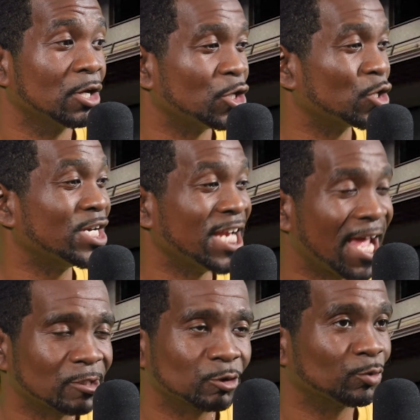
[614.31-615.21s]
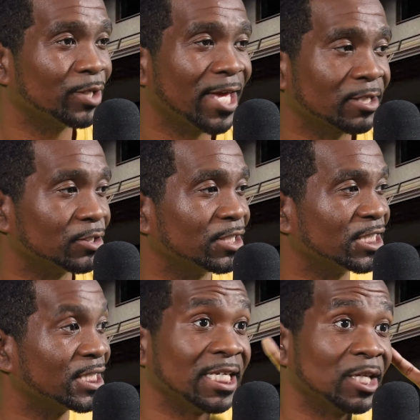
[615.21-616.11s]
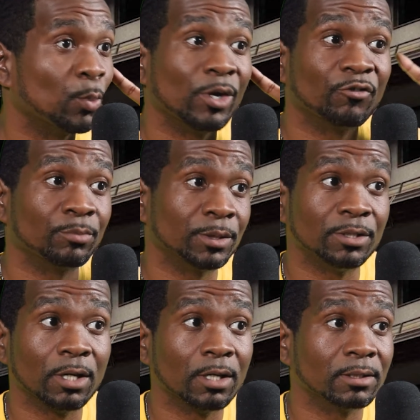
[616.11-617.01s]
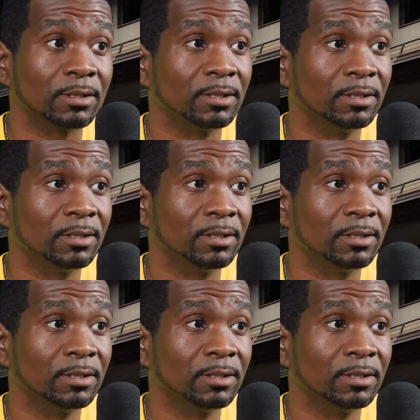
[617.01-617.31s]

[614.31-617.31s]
your natural reaction is to get away from the dog.